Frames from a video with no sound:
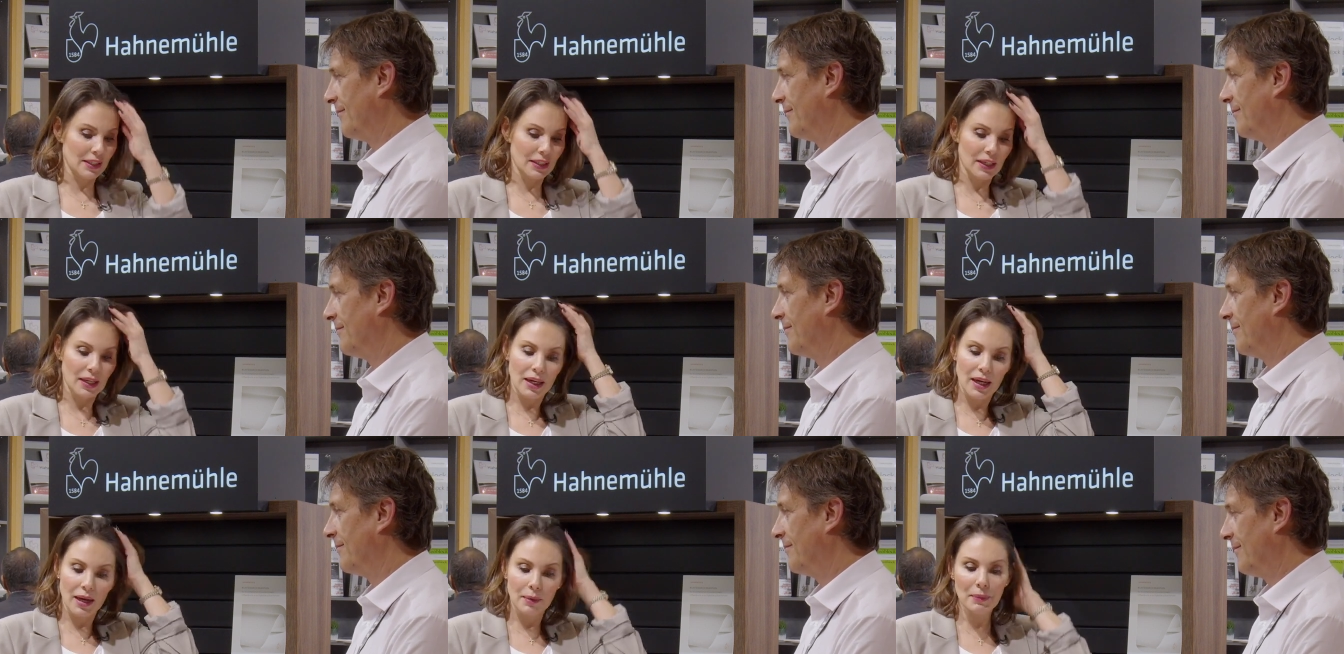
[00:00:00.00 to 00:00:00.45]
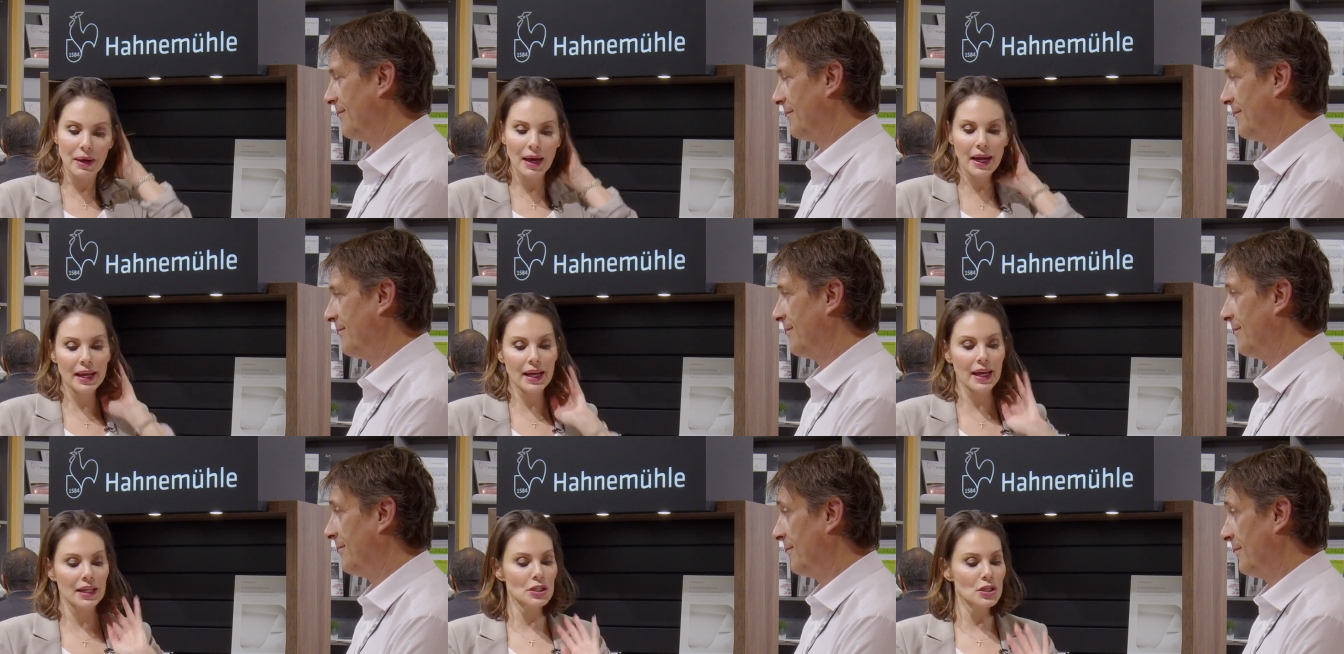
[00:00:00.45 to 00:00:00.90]
Speaker 1: Um, I
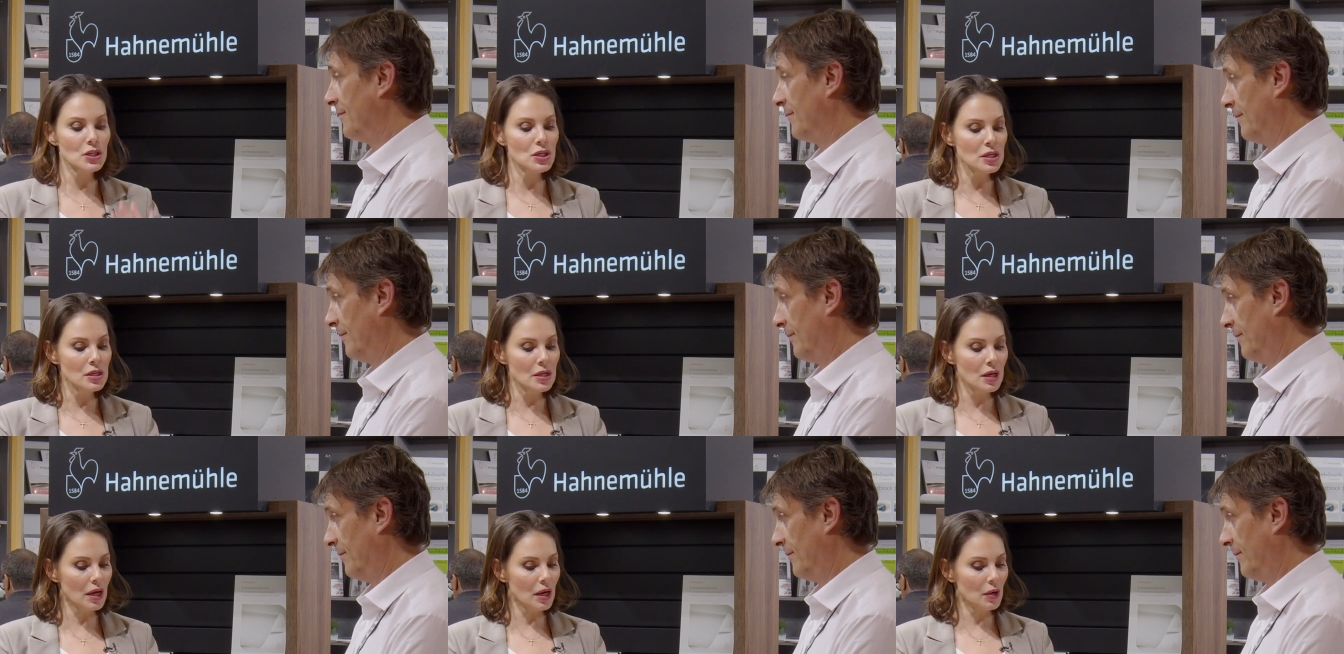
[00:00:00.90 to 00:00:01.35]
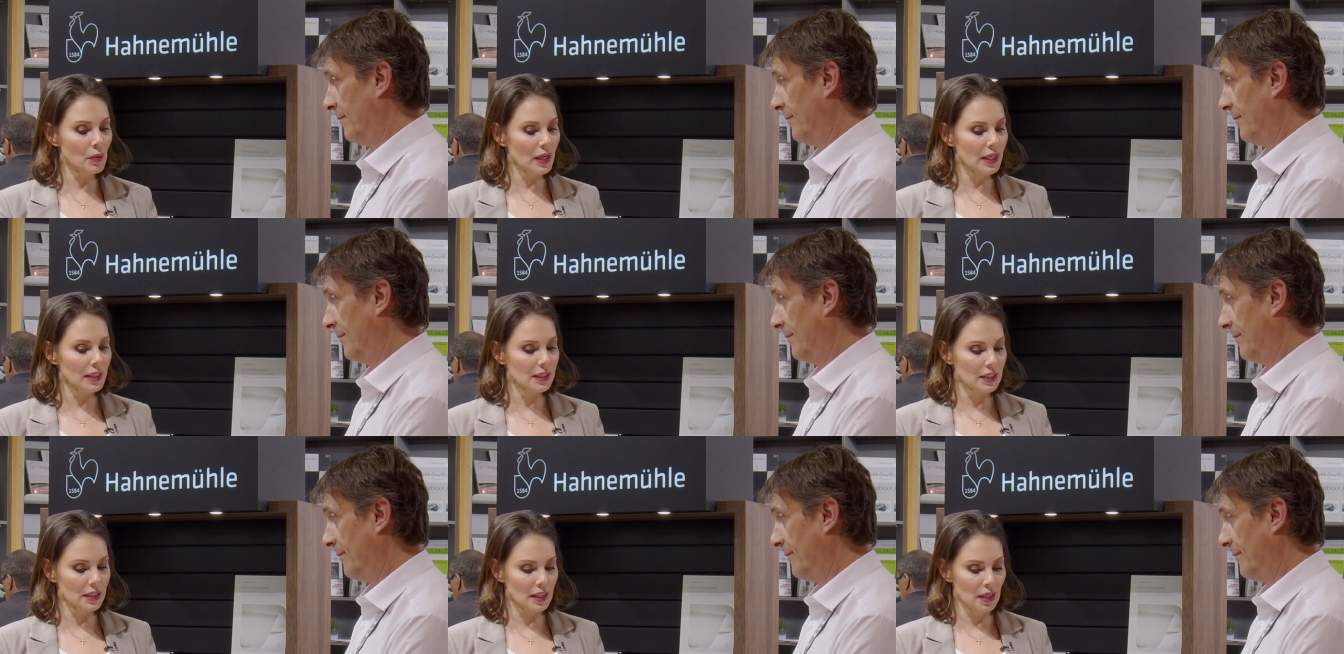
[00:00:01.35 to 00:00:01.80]
had no
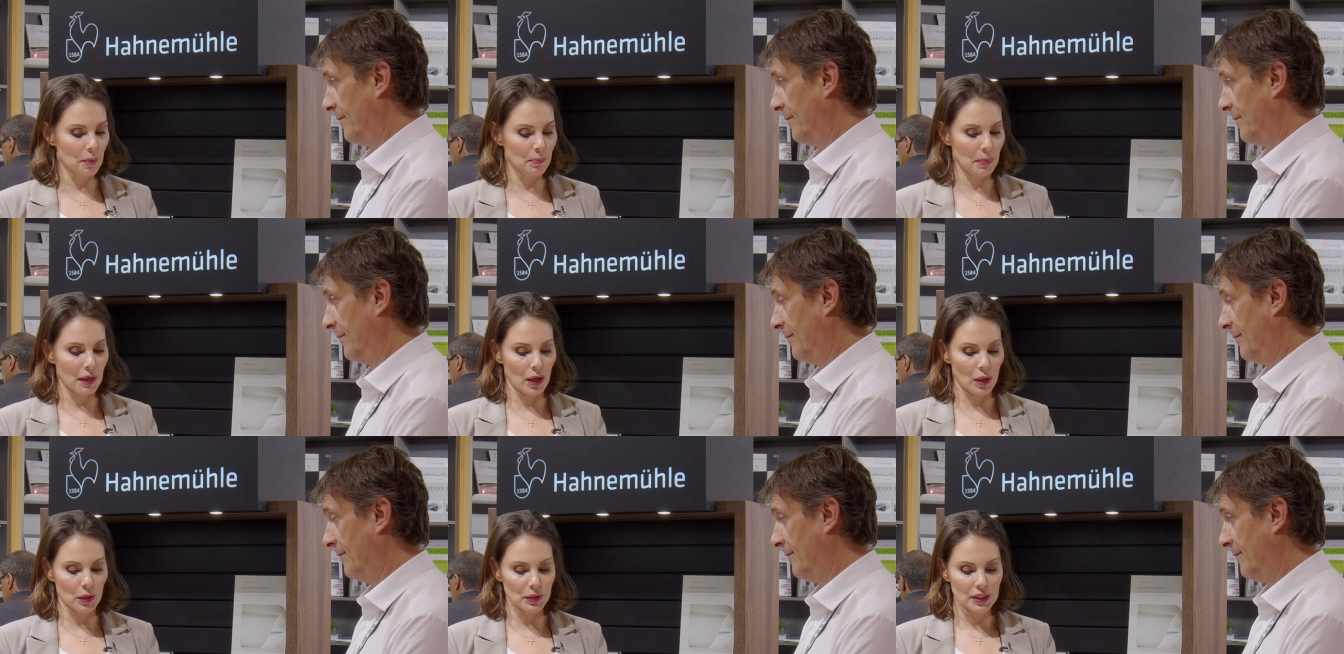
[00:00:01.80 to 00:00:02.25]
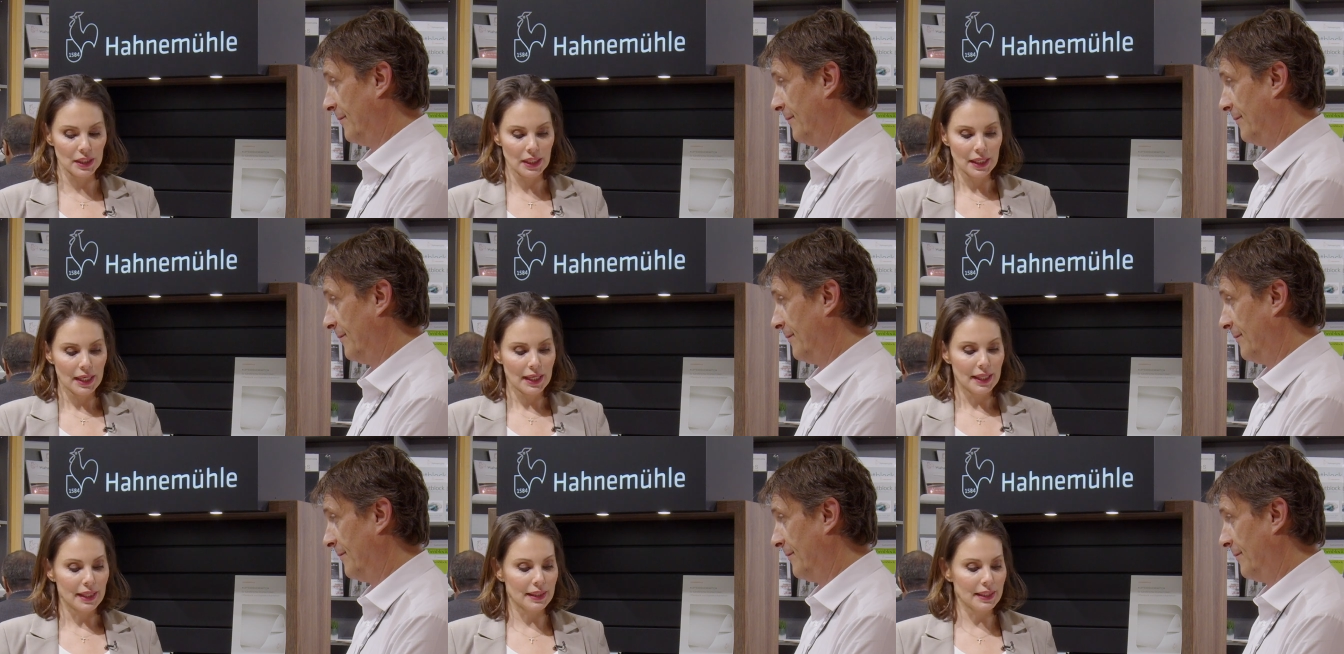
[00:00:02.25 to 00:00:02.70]
idea about
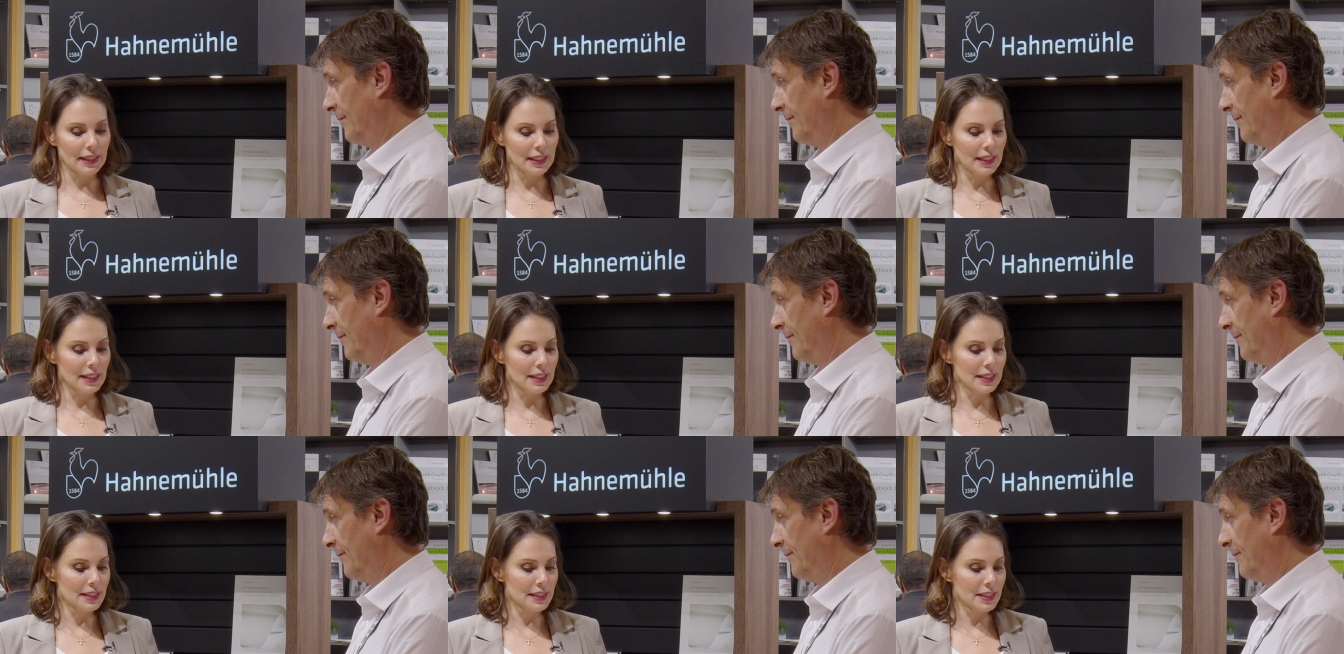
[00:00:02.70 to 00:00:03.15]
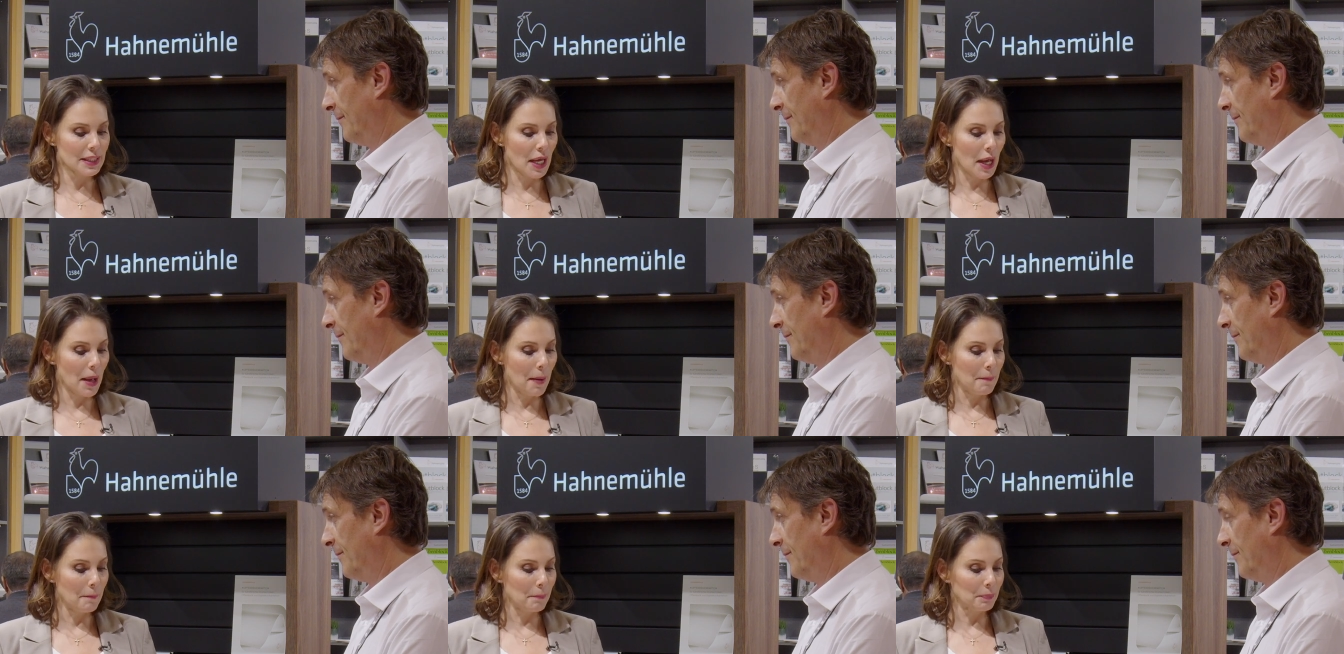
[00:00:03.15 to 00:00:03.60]
these um,